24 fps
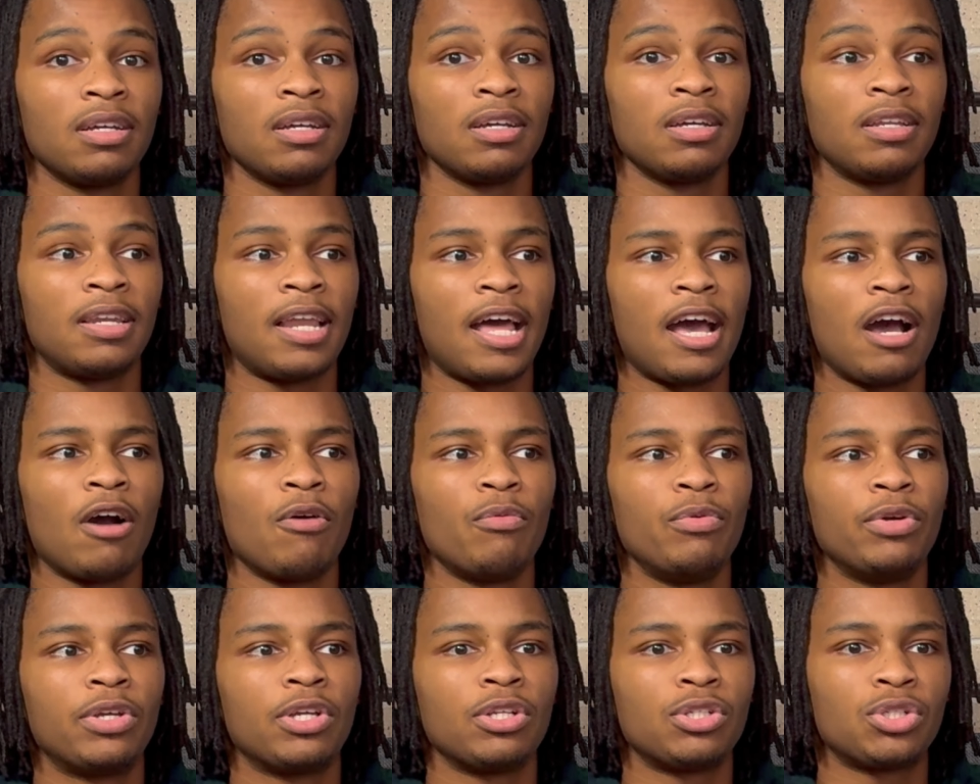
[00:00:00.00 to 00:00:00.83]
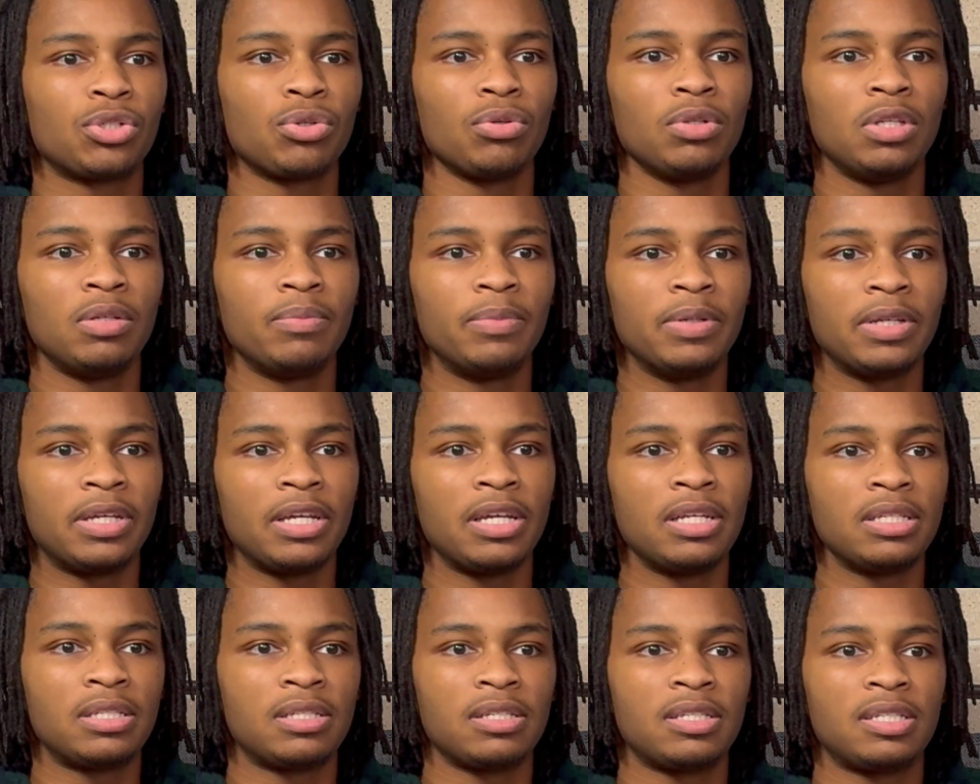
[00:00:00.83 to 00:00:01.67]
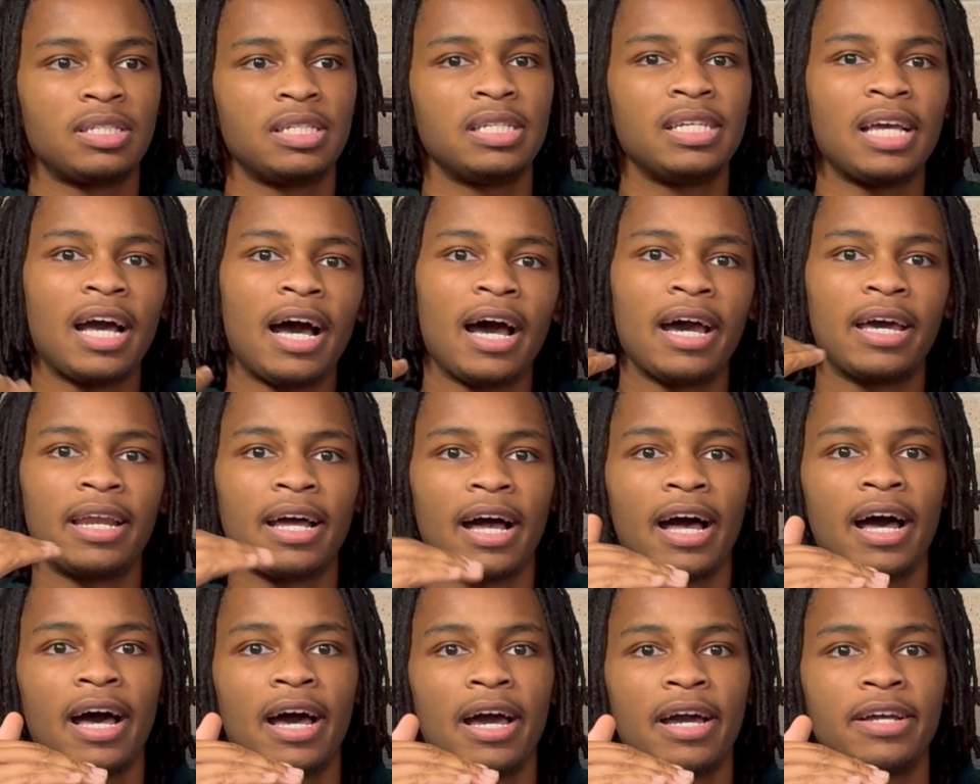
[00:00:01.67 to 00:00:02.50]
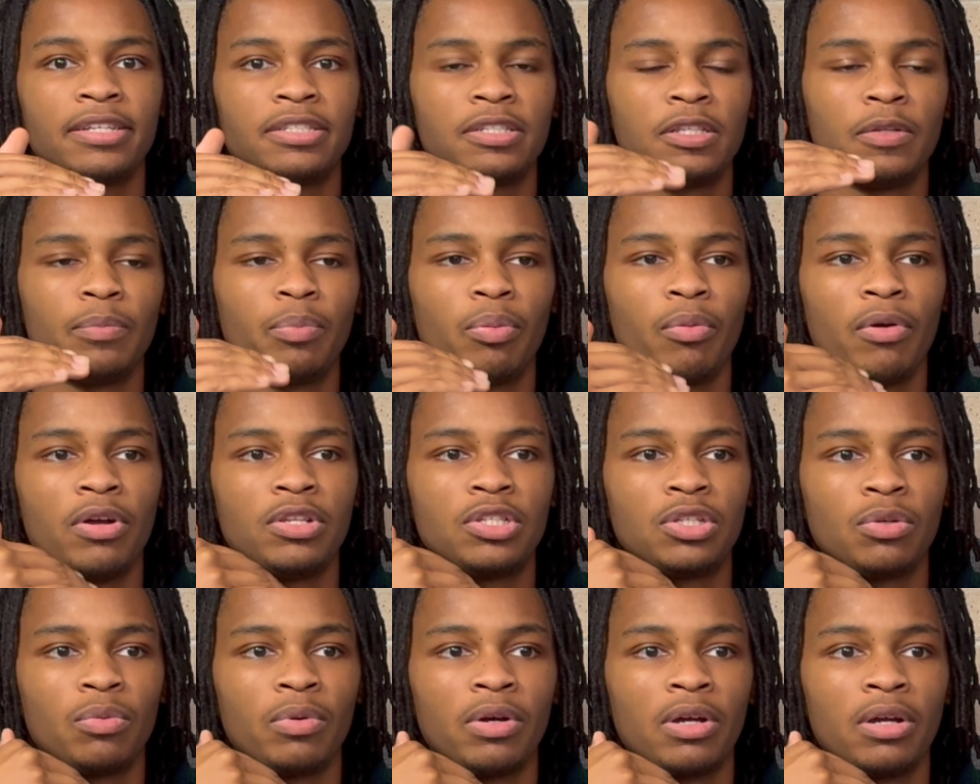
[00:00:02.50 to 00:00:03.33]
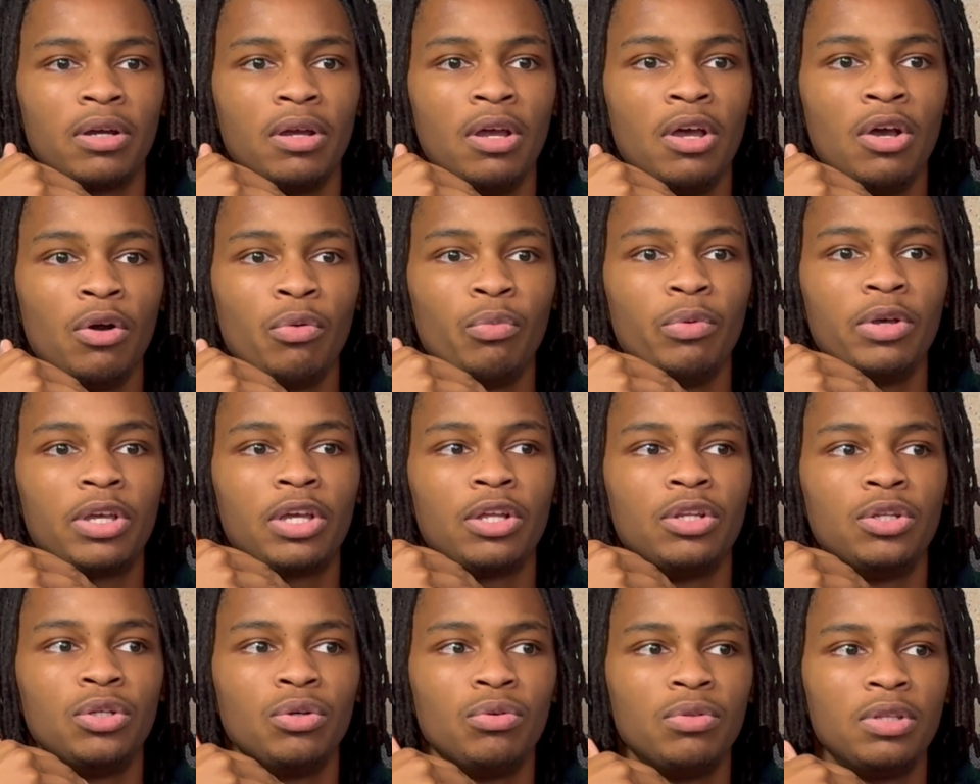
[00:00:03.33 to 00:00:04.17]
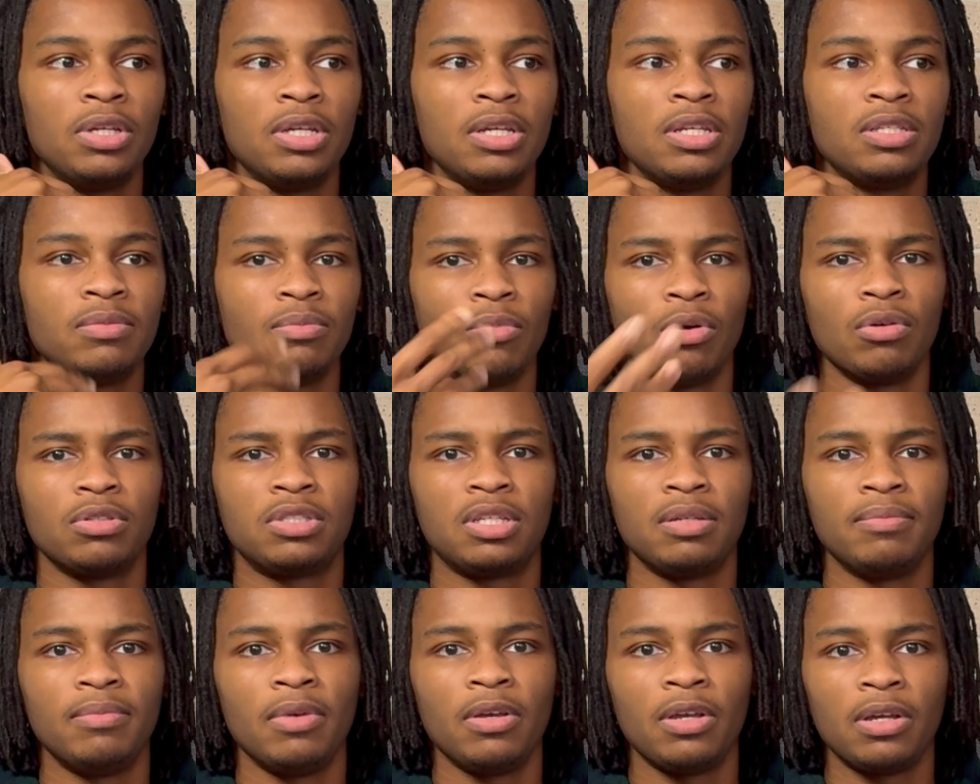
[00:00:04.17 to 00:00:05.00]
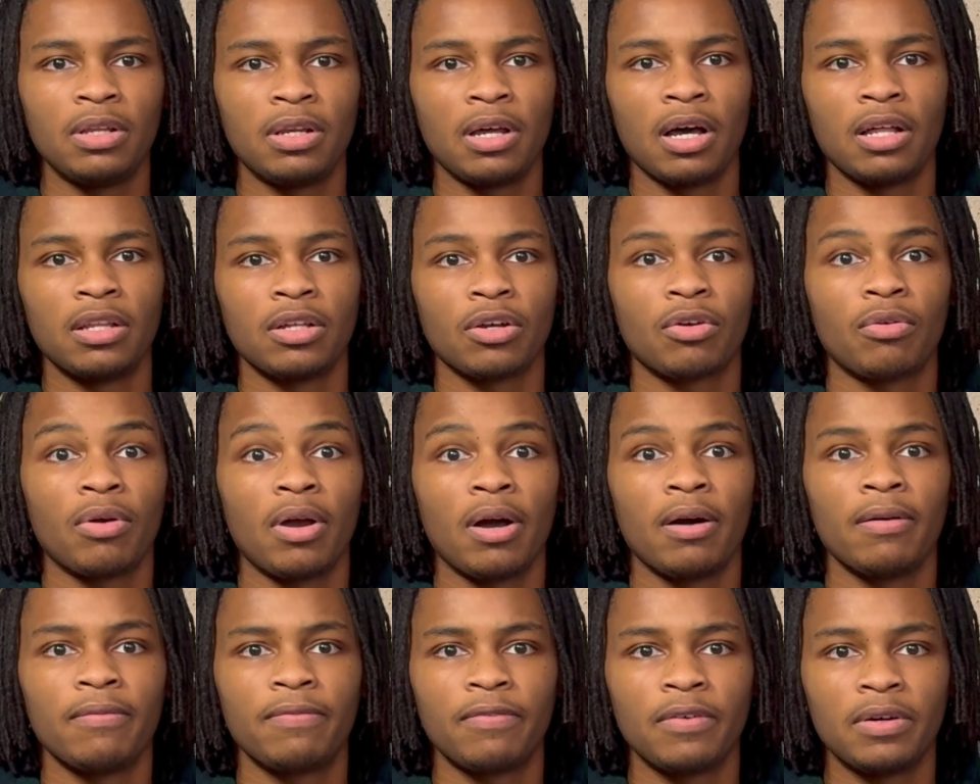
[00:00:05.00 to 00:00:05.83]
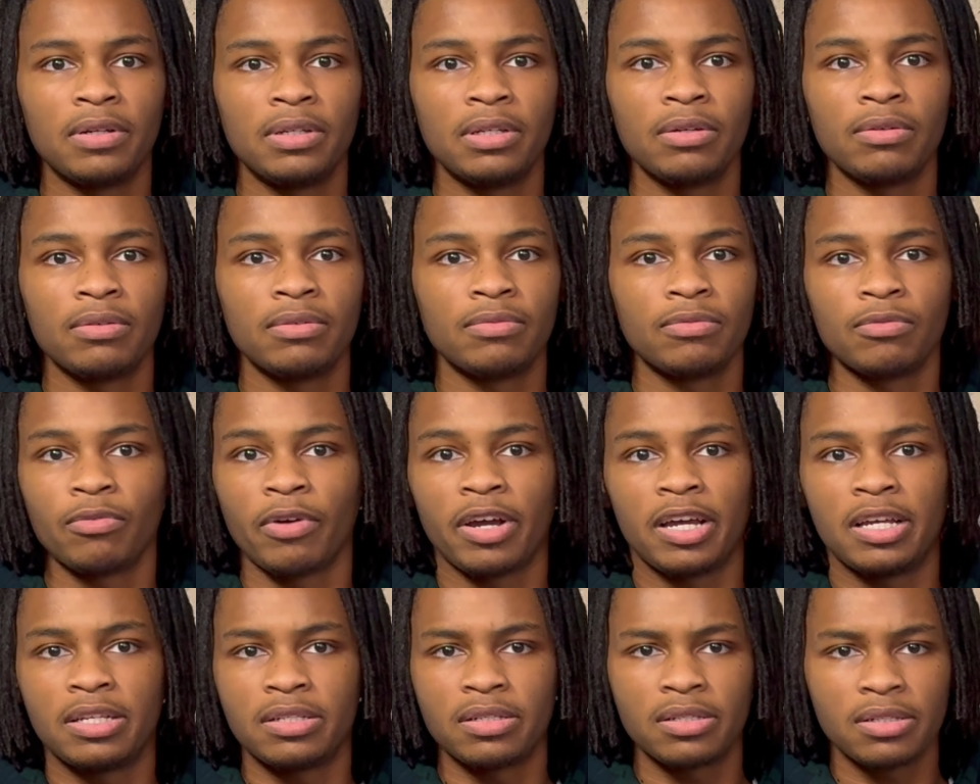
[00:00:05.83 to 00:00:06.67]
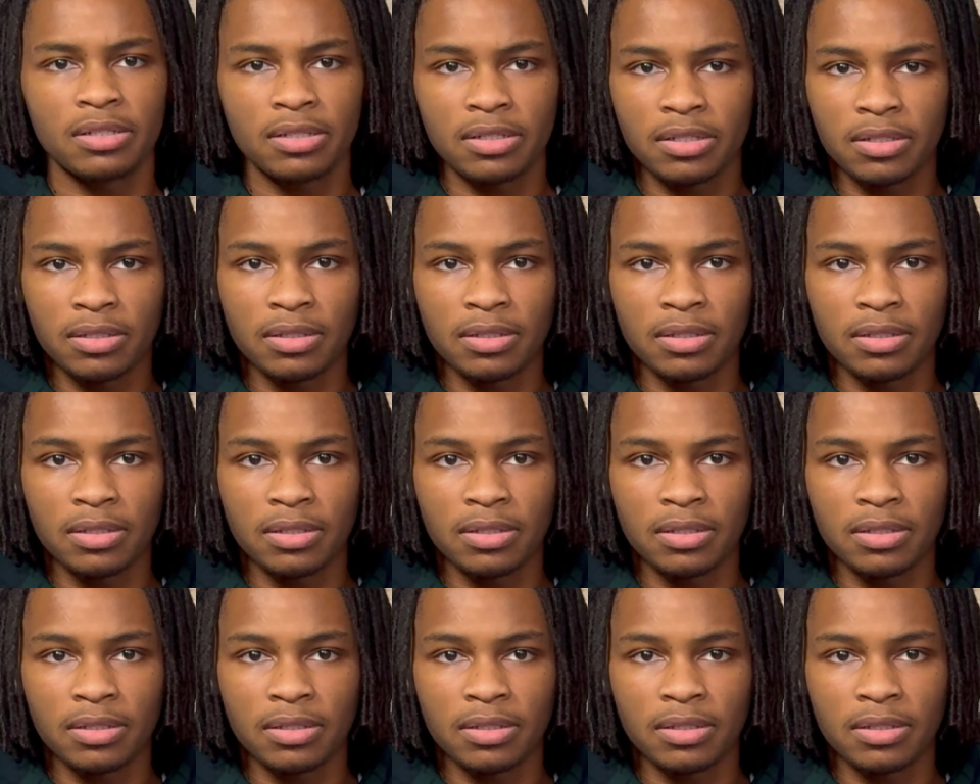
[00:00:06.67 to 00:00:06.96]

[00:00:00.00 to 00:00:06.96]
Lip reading: Now we can truly begin to see eye to eye to the point to where we can do these multi-million-dollar crowdfunding raises.